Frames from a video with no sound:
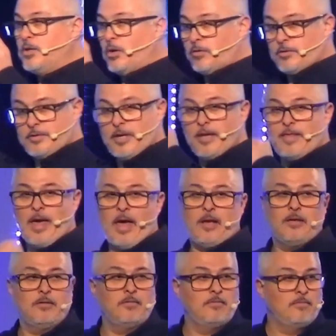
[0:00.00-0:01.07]
don't say that.
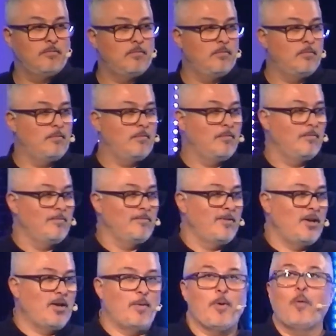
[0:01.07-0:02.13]

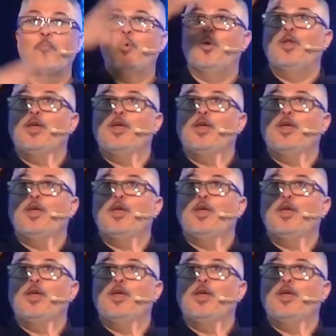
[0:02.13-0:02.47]
You got to be